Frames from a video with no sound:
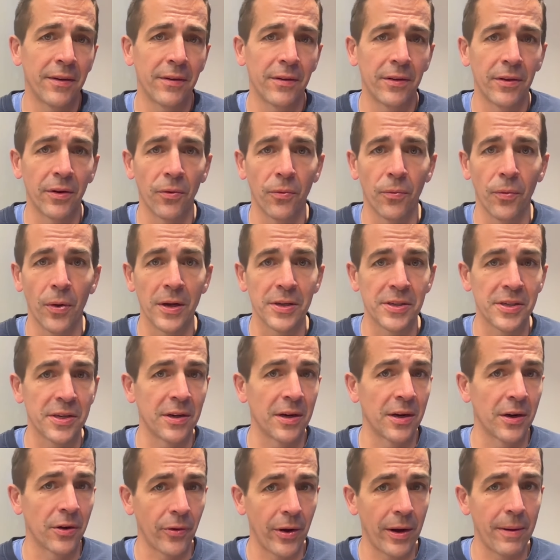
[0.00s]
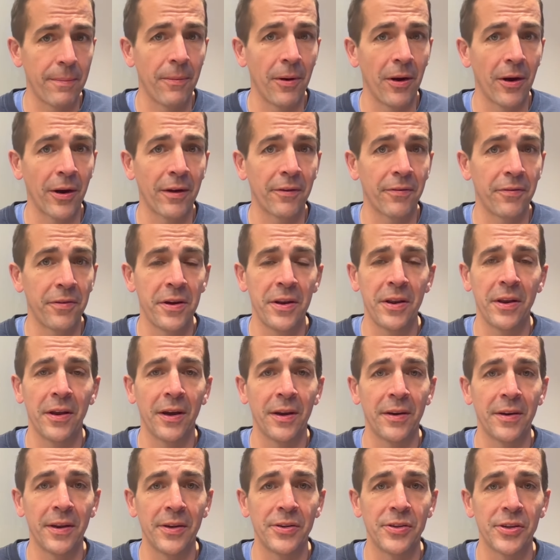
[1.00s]
there wasn't a great market for
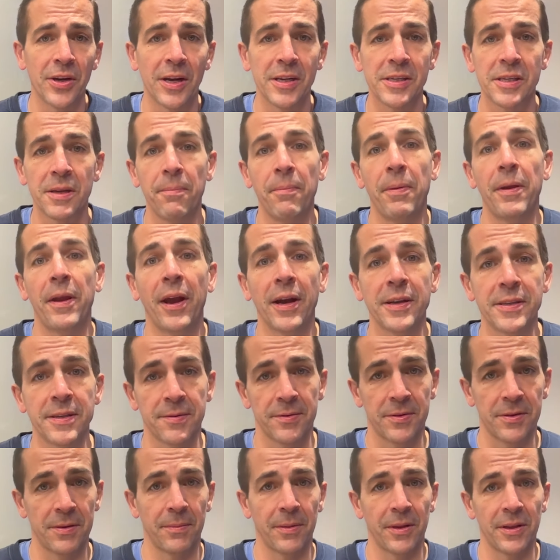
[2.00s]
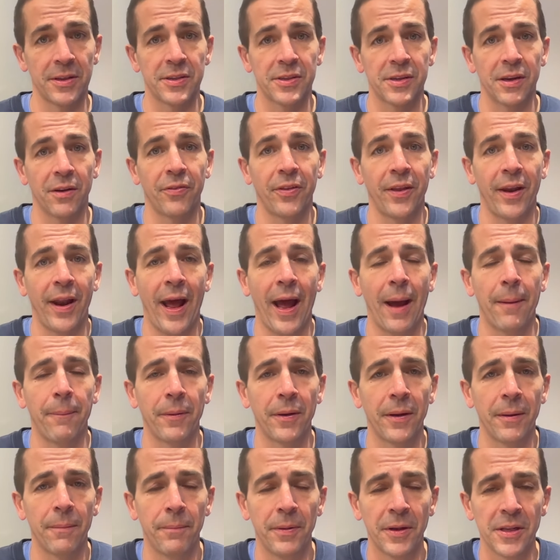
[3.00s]
Diontae Johnson because of some of the stuff that
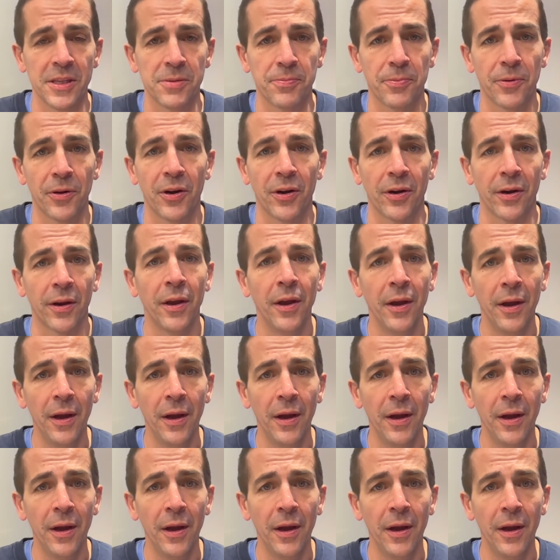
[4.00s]
happened in Pittsburgh.